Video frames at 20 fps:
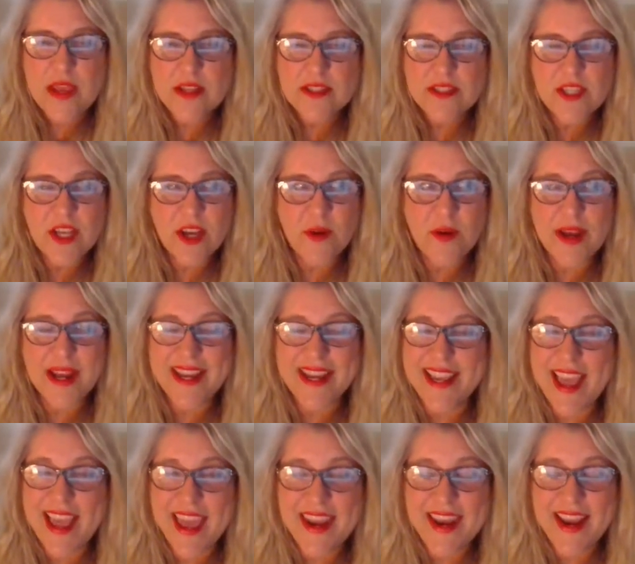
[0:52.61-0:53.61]
So
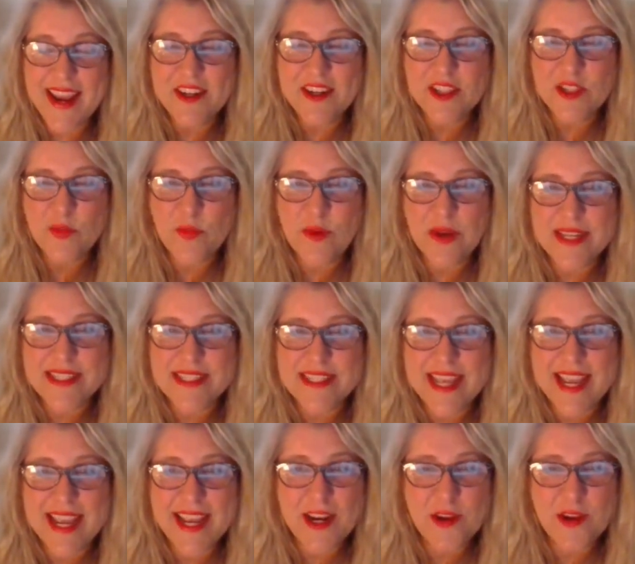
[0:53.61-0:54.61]
again, I just want to
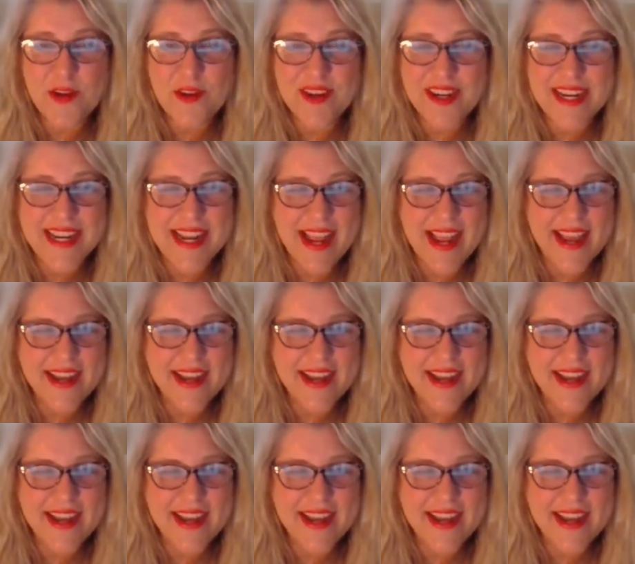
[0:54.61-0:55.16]
say I know you're getting